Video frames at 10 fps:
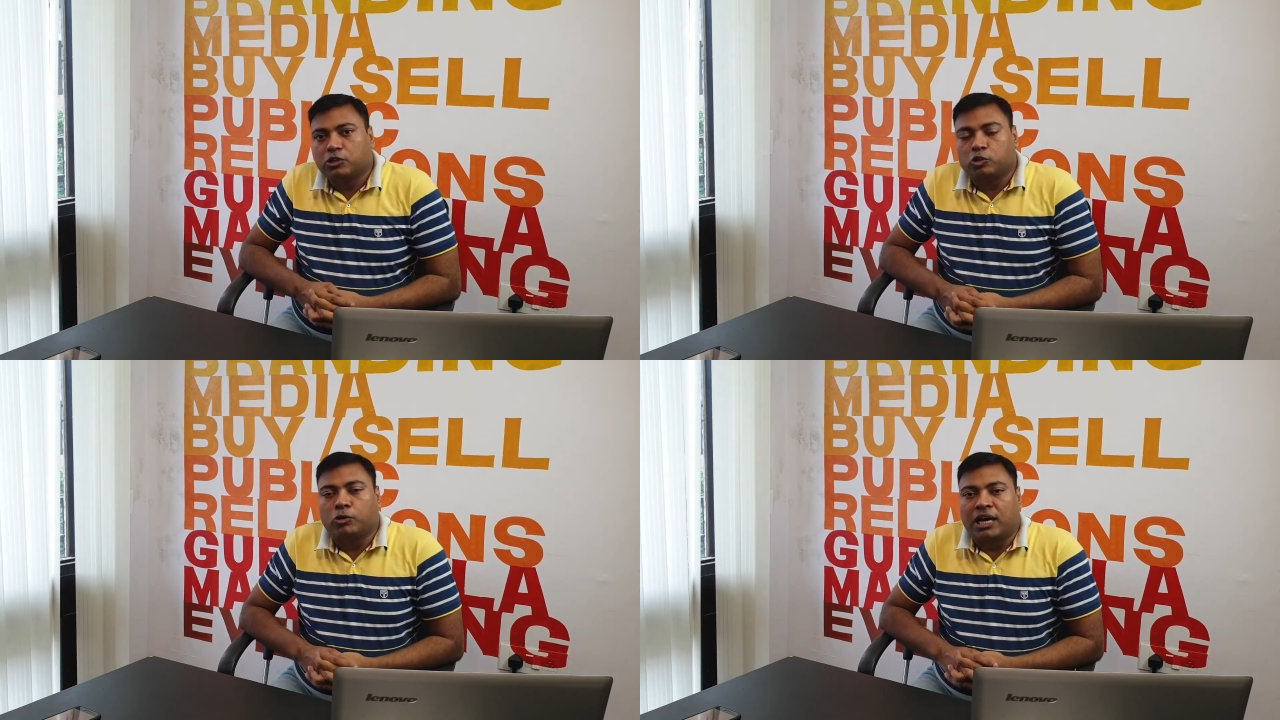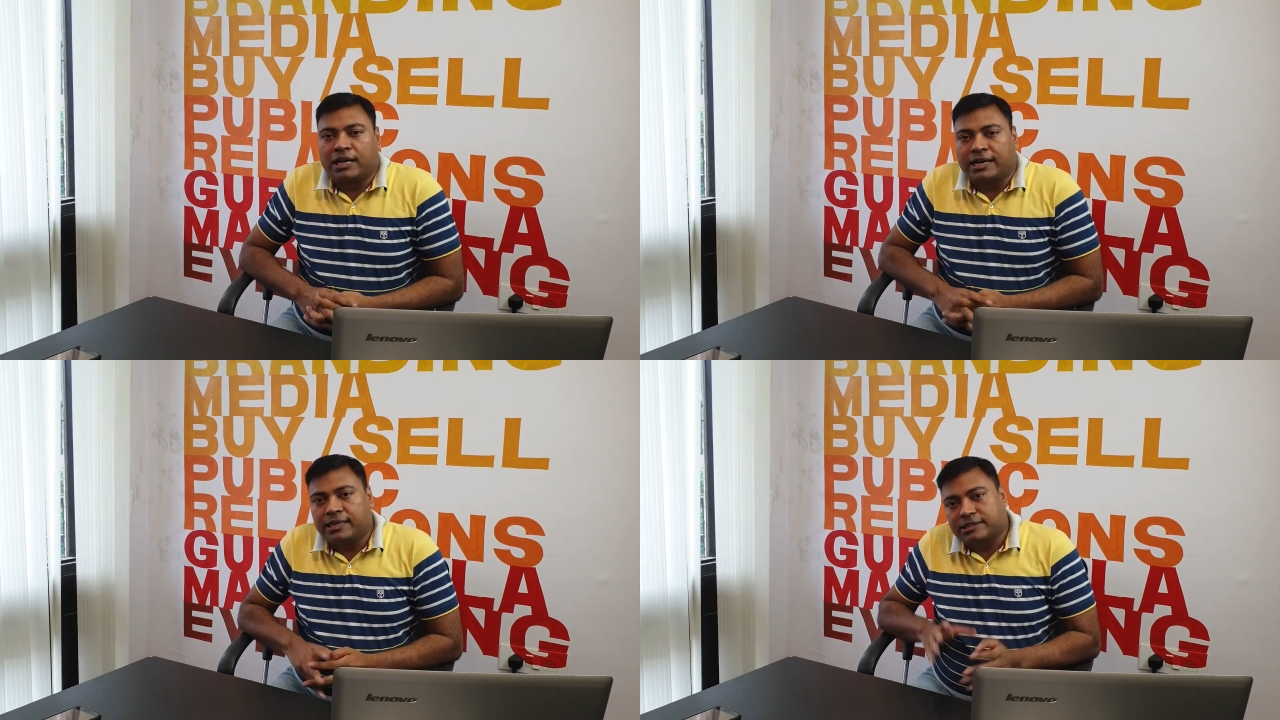you are
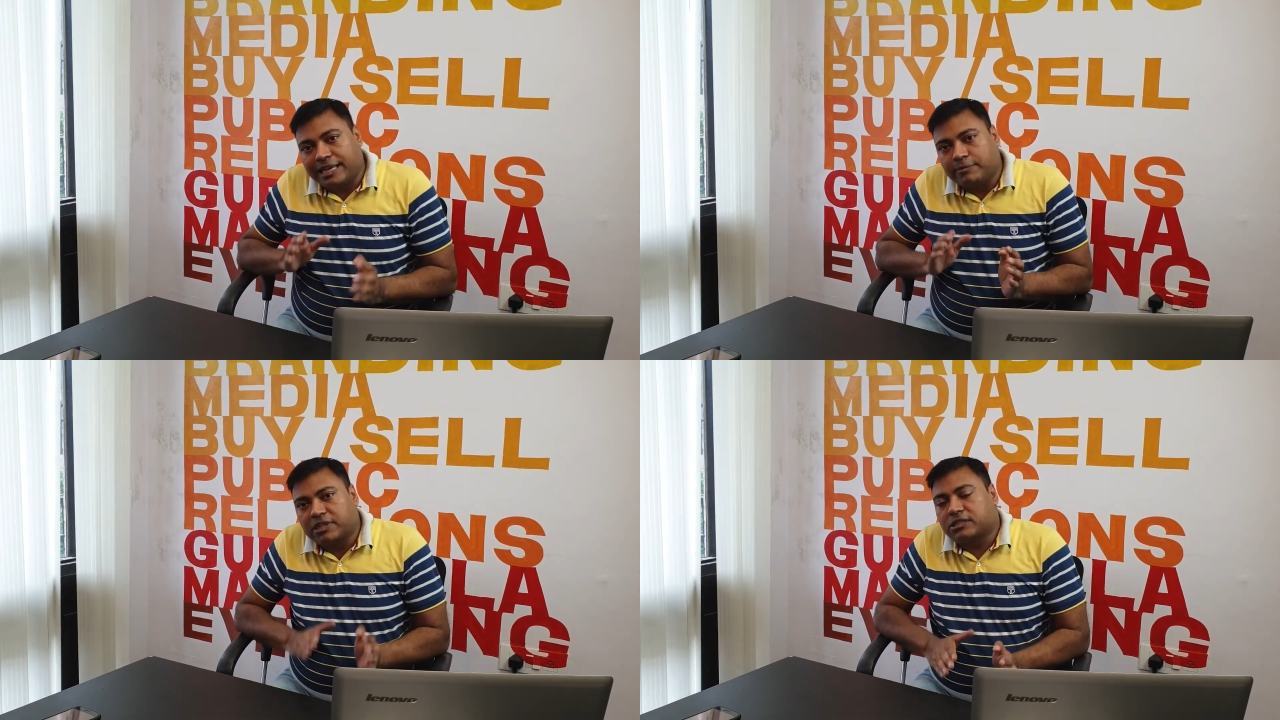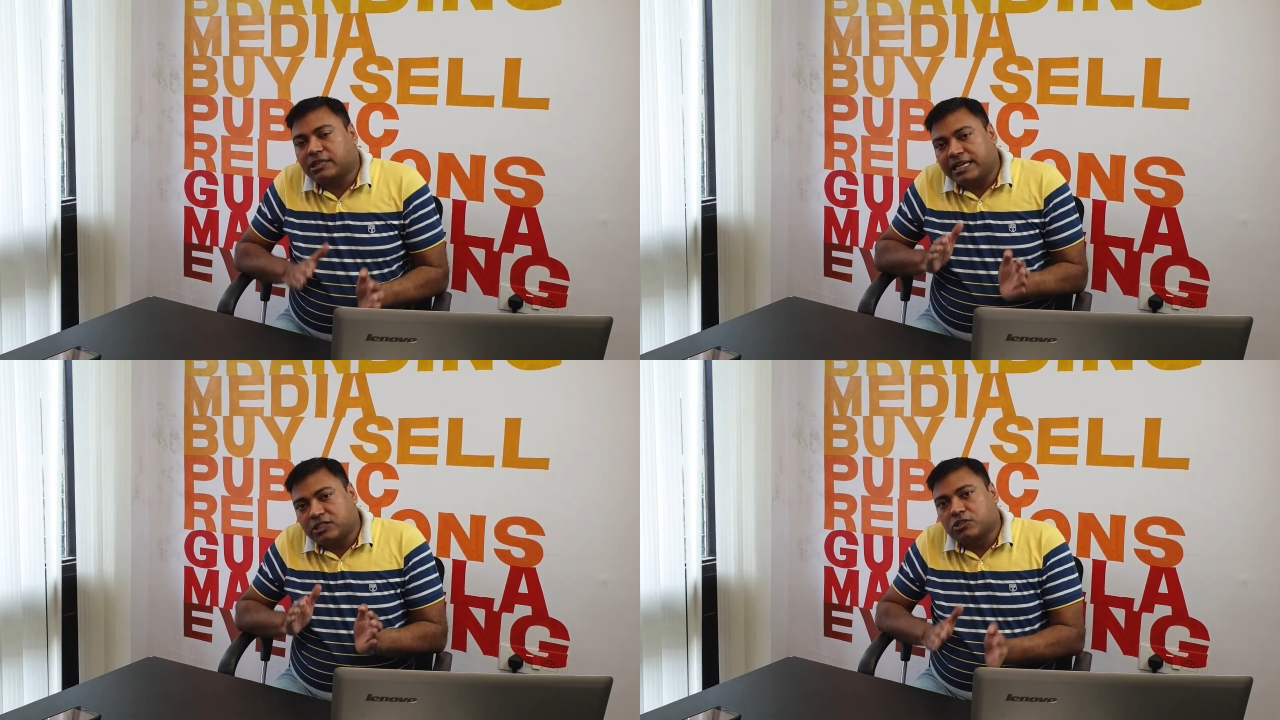a SEMRush
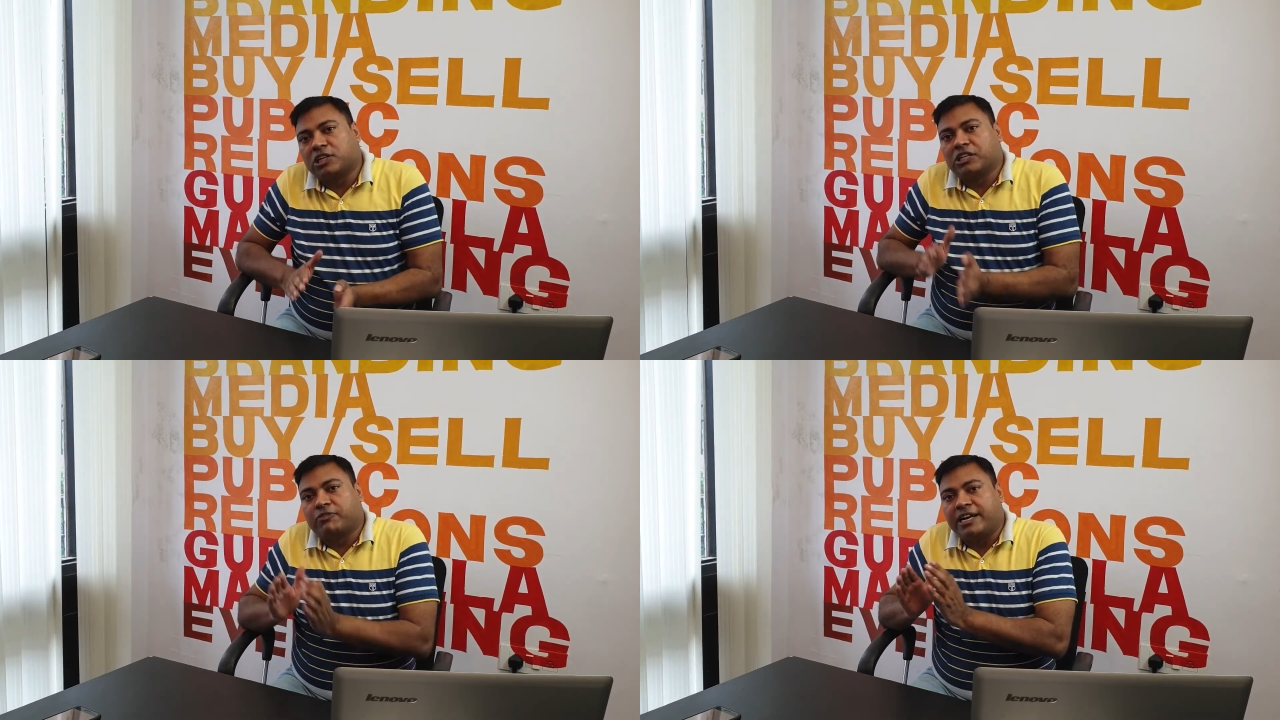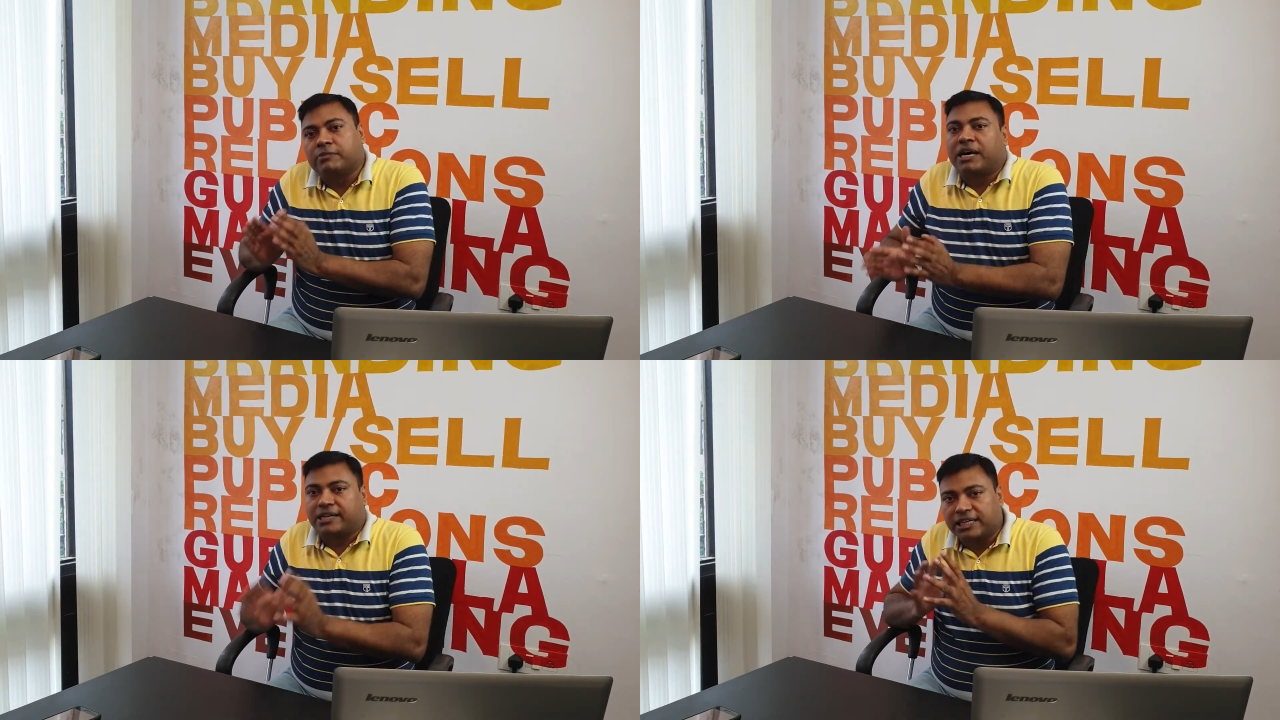SEO certified
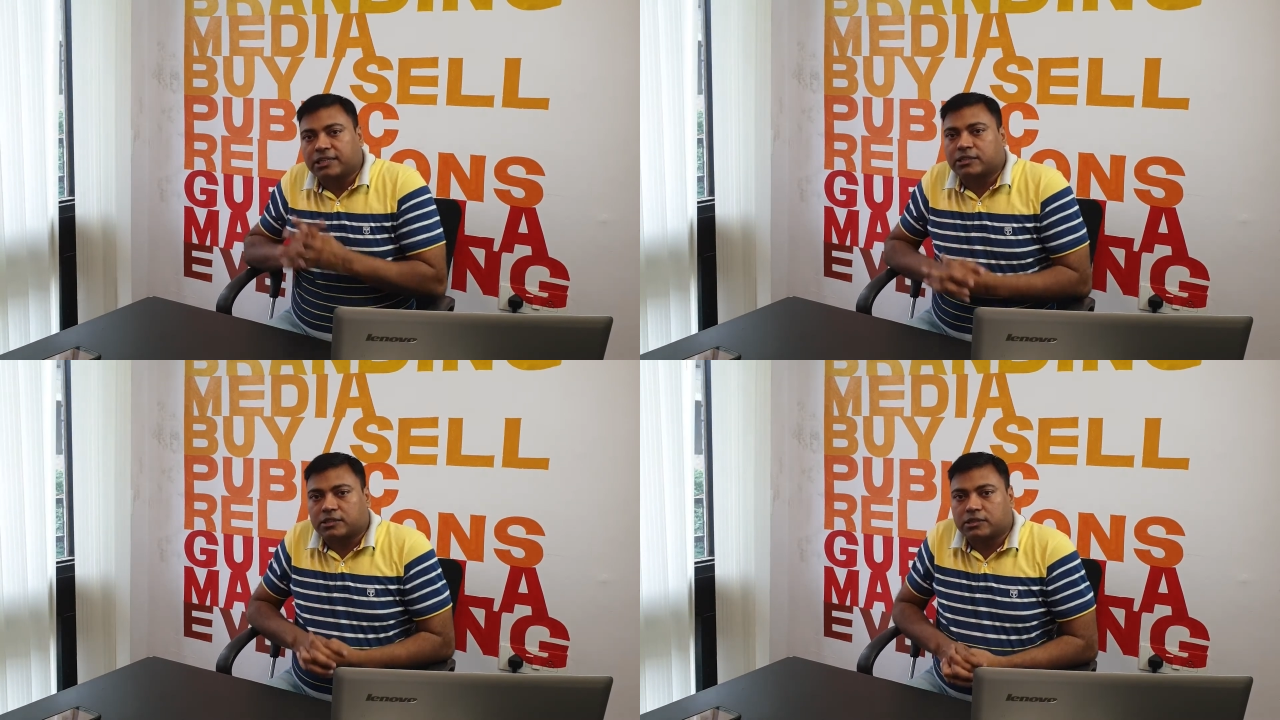marketer.